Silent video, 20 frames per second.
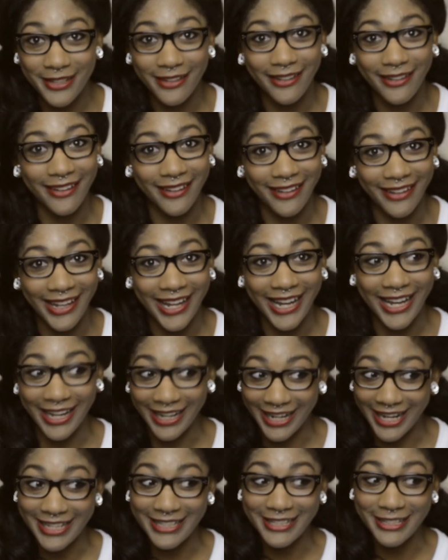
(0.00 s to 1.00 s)
to look like,
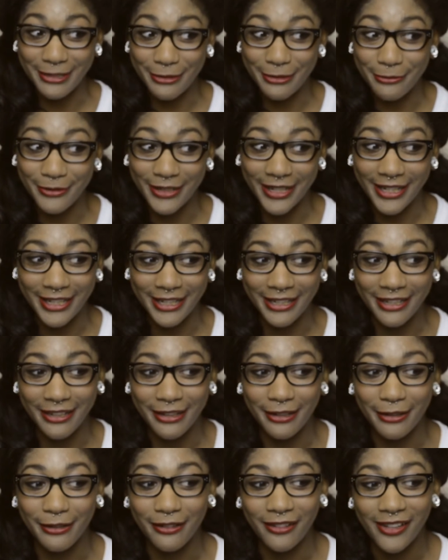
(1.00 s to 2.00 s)
and I still want, you
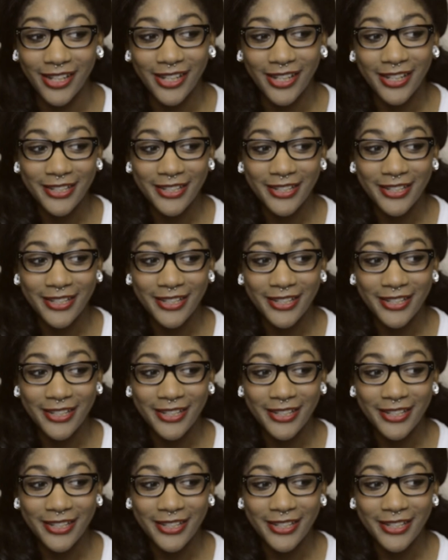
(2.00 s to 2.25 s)
know,